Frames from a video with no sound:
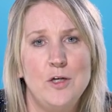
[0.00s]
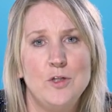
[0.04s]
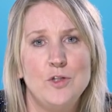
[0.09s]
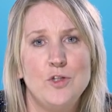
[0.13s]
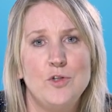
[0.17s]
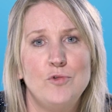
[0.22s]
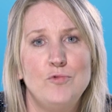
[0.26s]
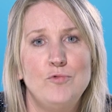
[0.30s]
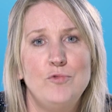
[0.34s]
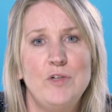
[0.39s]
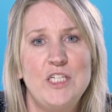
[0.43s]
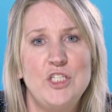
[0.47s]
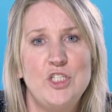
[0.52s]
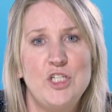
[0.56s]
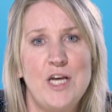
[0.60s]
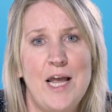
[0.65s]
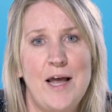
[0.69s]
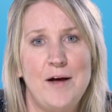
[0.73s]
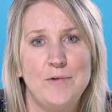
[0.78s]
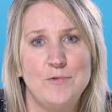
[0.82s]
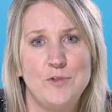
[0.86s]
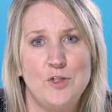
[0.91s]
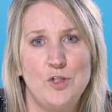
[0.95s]
to reach
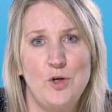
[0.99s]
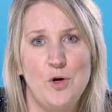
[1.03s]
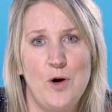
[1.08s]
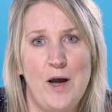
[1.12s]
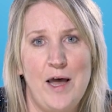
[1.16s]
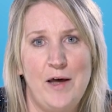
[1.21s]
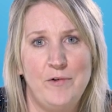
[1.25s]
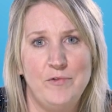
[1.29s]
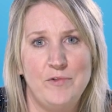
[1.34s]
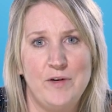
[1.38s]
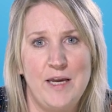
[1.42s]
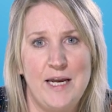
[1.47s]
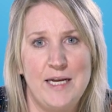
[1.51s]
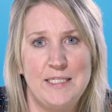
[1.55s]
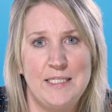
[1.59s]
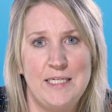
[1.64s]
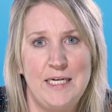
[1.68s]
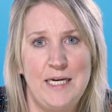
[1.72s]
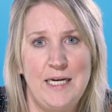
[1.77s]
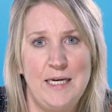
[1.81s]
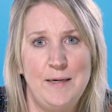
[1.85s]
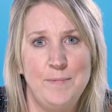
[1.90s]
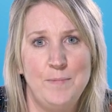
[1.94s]
out to your healthcare
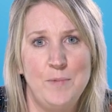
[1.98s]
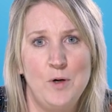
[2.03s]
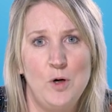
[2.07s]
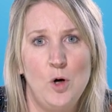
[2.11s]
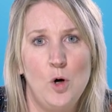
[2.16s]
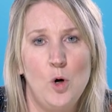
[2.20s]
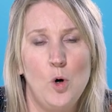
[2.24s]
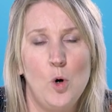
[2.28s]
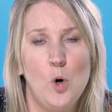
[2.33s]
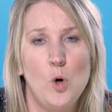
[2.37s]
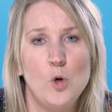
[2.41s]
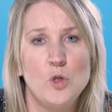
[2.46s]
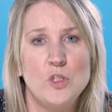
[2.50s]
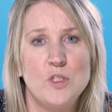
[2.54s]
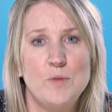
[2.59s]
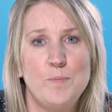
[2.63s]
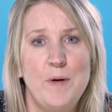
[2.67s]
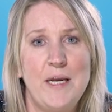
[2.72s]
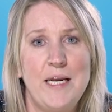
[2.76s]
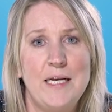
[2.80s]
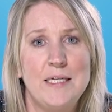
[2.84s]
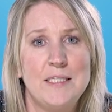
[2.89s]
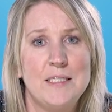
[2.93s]
team or
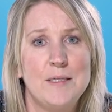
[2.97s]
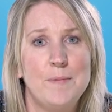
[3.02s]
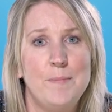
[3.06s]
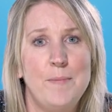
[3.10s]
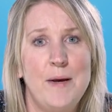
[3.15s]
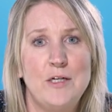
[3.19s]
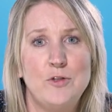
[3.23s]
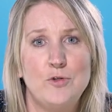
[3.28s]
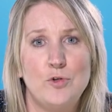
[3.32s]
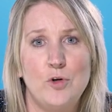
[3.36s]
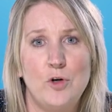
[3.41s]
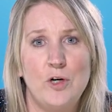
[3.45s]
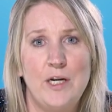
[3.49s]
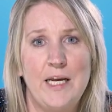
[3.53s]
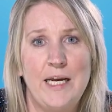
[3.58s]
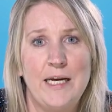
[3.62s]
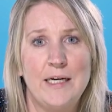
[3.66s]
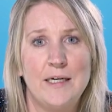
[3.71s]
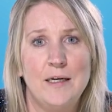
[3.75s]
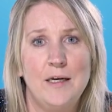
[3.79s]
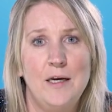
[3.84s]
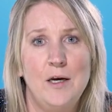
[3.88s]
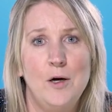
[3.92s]
speak to
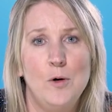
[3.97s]
Medtronic.